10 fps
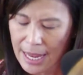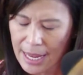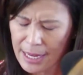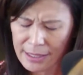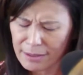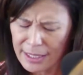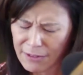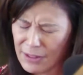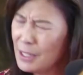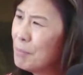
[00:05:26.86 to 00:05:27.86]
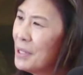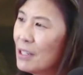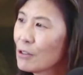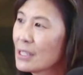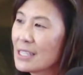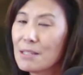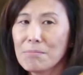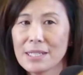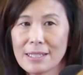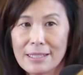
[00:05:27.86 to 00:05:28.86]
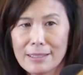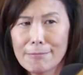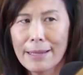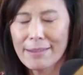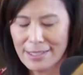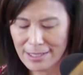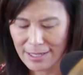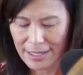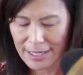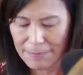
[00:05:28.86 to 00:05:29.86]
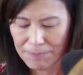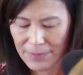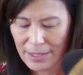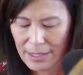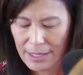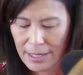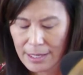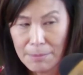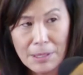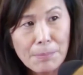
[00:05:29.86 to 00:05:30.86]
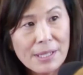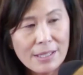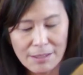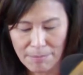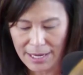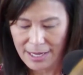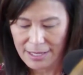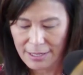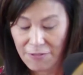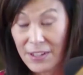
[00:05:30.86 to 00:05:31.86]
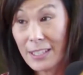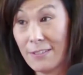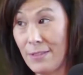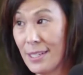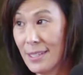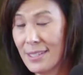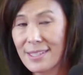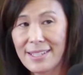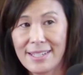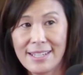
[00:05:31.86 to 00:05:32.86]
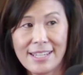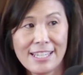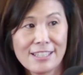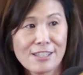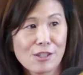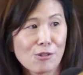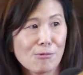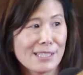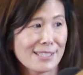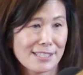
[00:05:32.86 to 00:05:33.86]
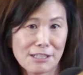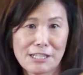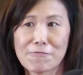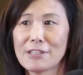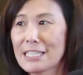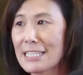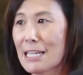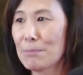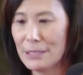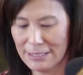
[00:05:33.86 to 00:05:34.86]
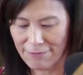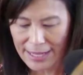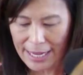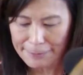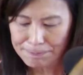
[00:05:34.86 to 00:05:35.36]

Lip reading: And kind of unbeknownst to me at the time, impeded my effectiveness. And so what's kind of one example of that?